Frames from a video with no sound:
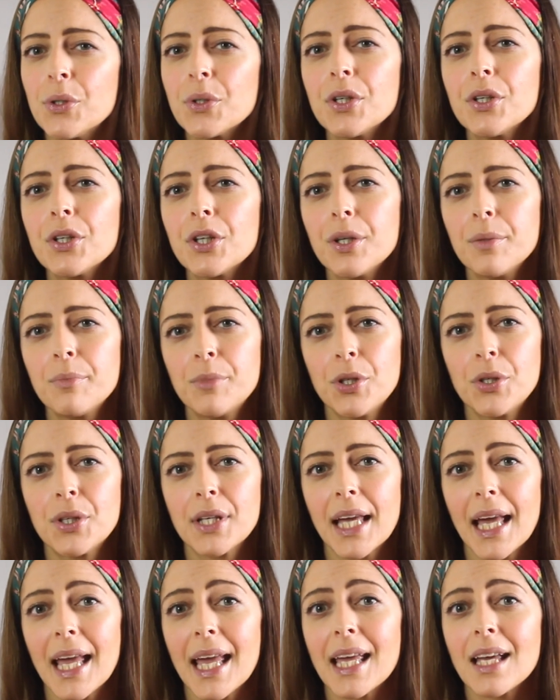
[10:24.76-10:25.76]
you can
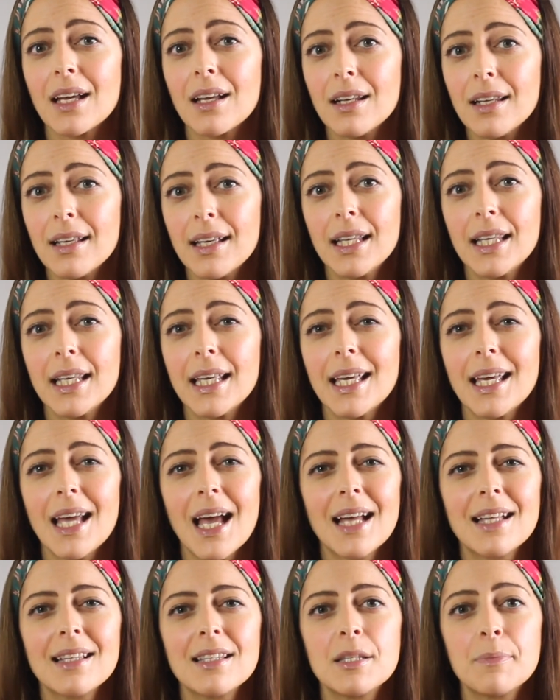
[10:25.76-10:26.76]
communicate clearly
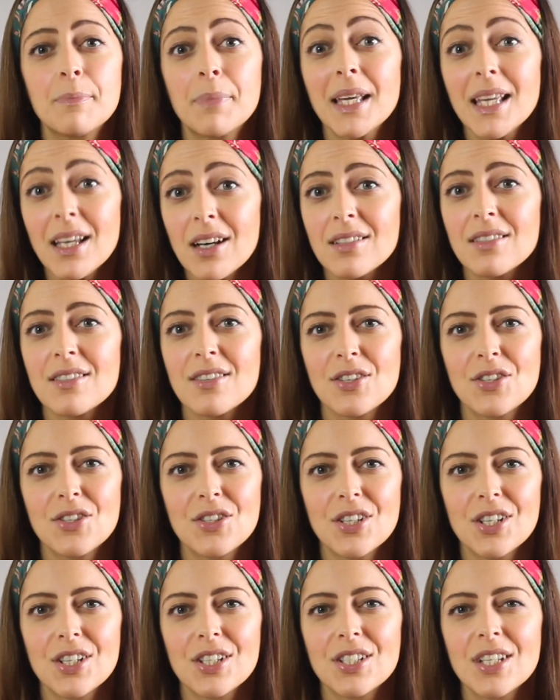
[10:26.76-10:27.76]
and be
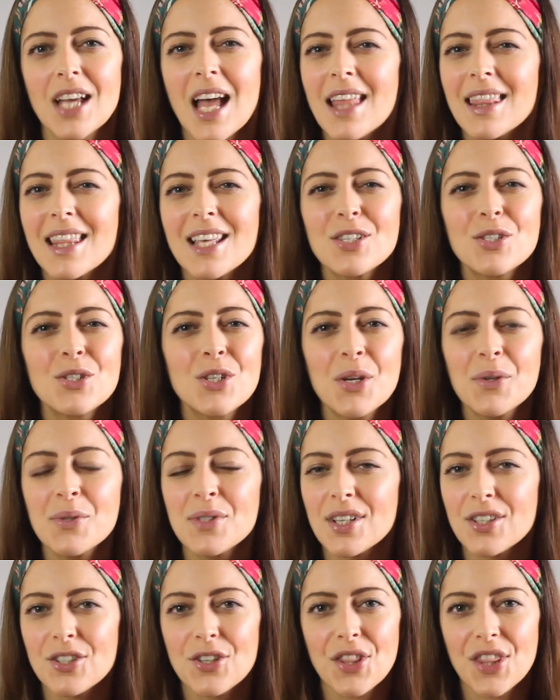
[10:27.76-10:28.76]
understood, there's no
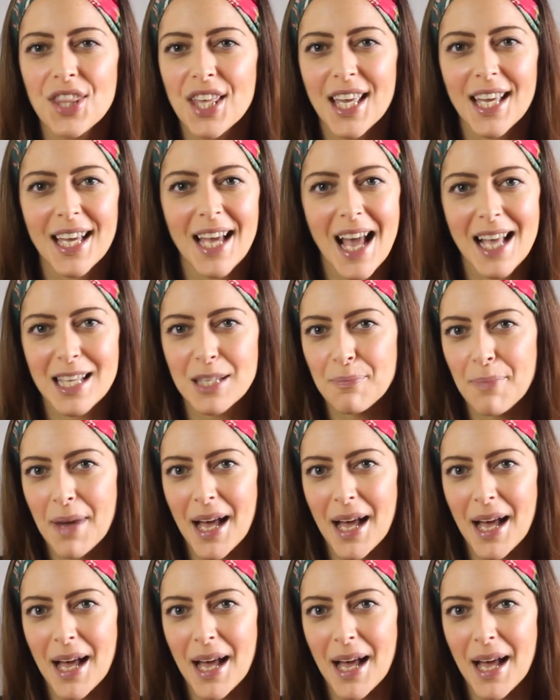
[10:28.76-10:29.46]
such thing as